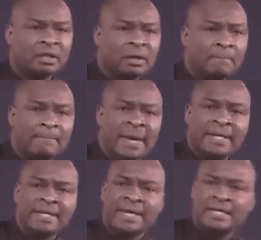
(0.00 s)

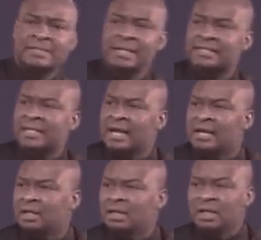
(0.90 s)
Many years later,
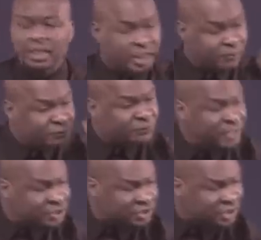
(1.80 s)
the
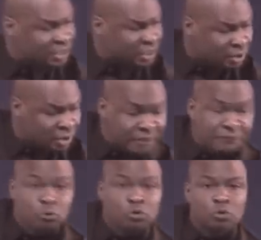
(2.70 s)
fish
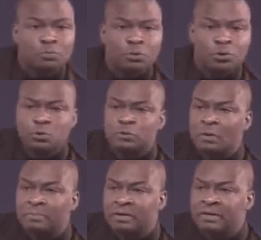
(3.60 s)
refused to produce
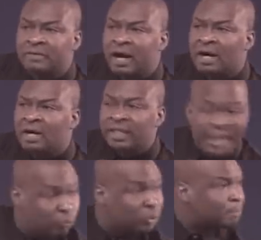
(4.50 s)
from the river.
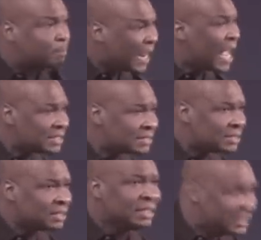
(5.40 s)
They would plant.
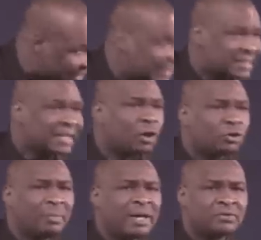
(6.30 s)
There's a
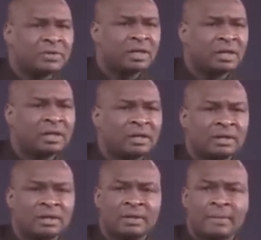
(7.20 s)
documentary.
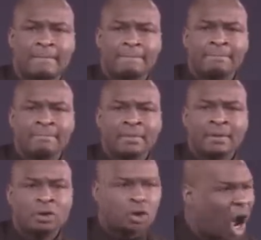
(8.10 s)

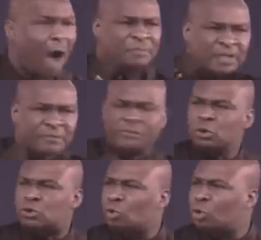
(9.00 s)
Crops
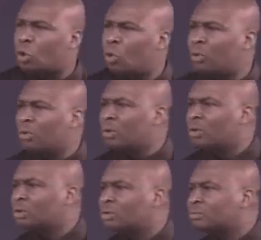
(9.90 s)
refused to grow.
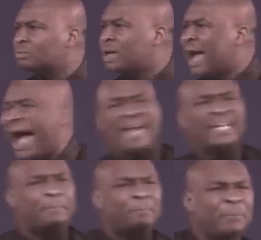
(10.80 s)
And
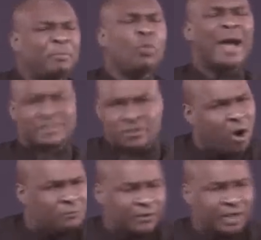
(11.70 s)
the people were
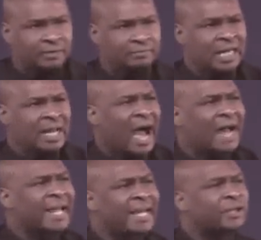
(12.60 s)
suffering.
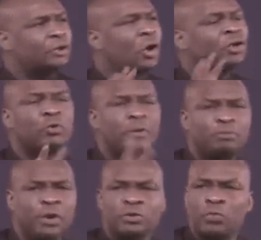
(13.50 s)
And then it got to a
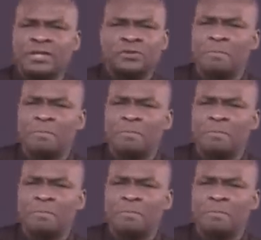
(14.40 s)
point where some